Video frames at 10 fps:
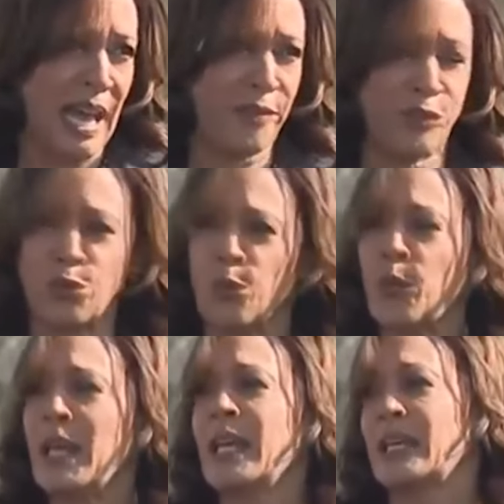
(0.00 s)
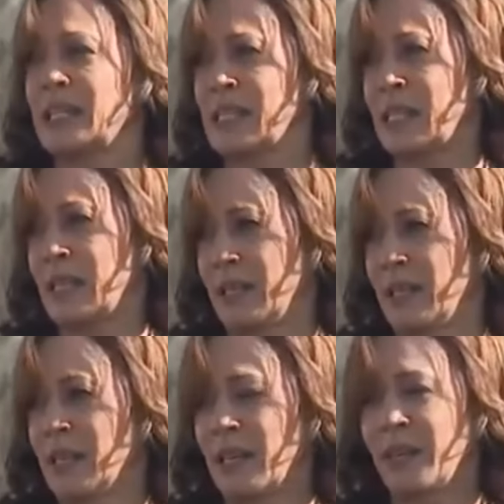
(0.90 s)
After weeks
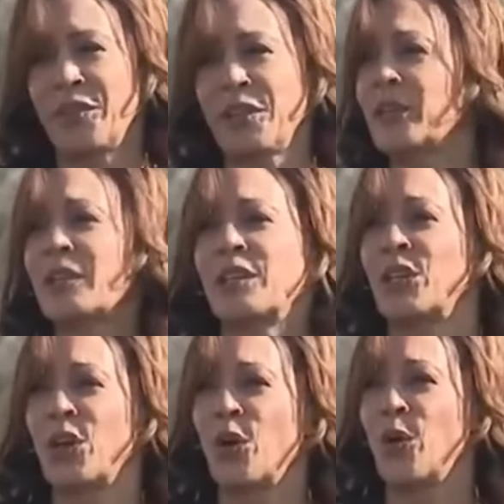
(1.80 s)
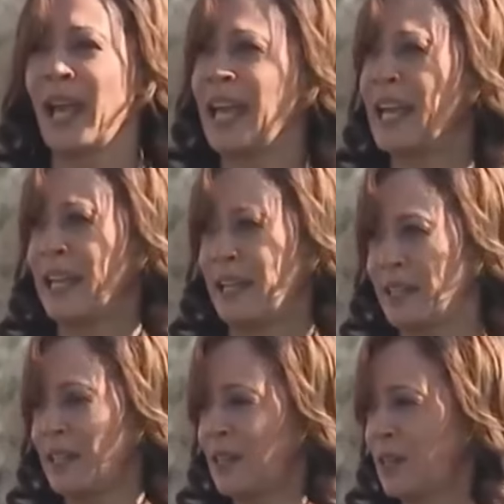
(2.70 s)
of nearly no
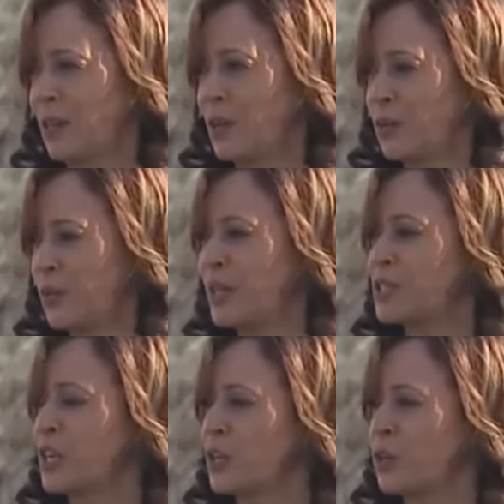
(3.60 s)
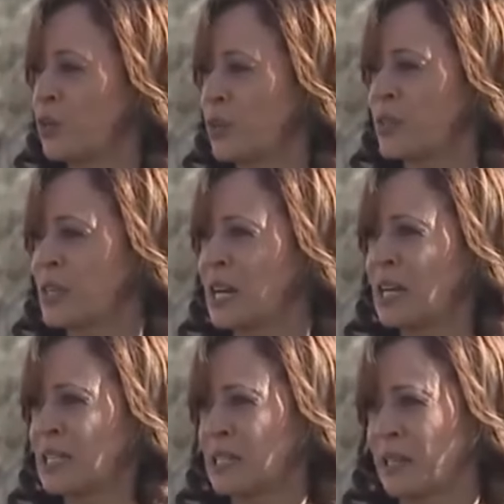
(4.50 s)
aid reaching northern
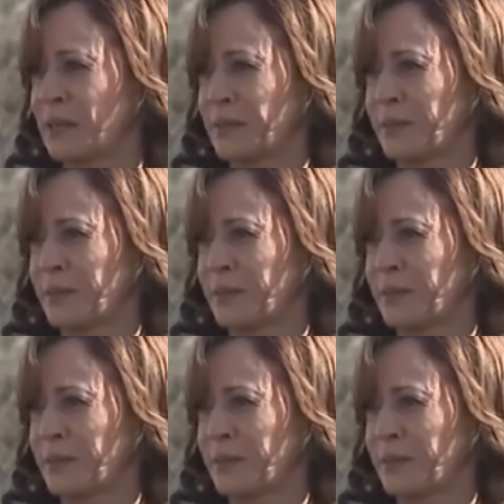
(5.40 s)
Gaza.